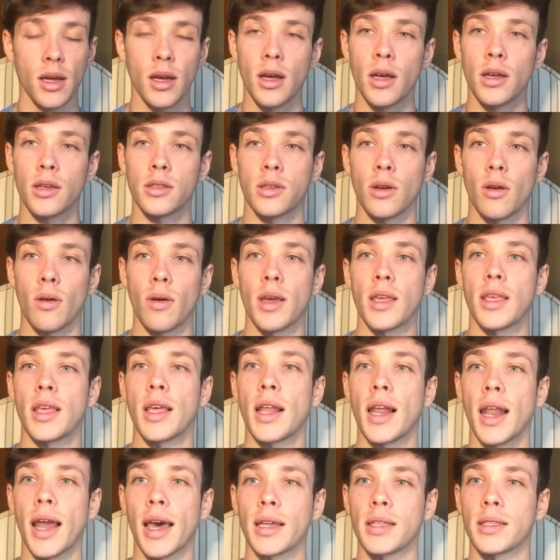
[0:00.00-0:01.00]
So a year
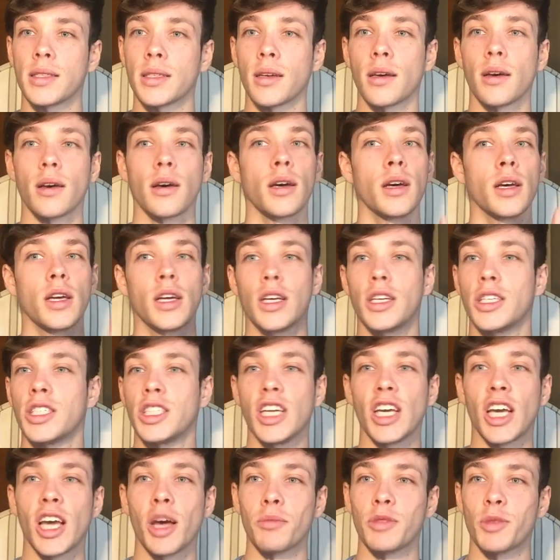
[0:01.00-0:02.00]
later,
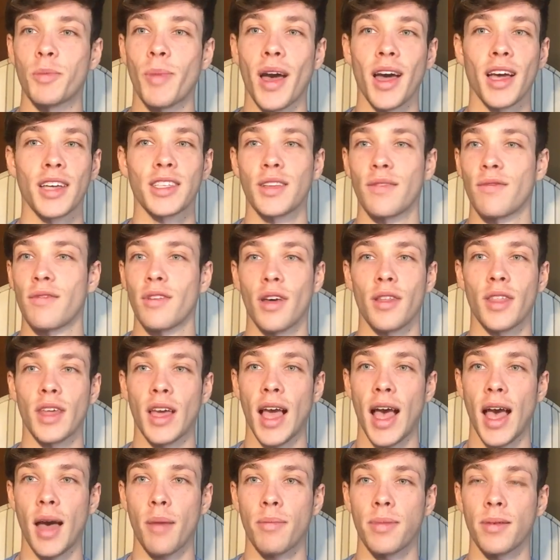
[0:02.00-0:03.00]
she comes back as if nothing
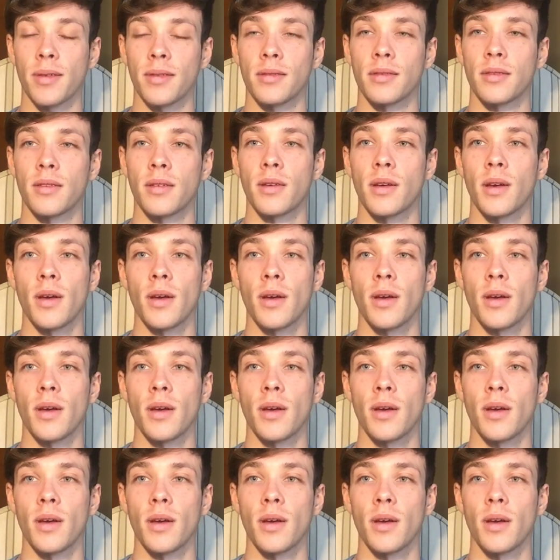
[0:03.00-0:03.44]
happened.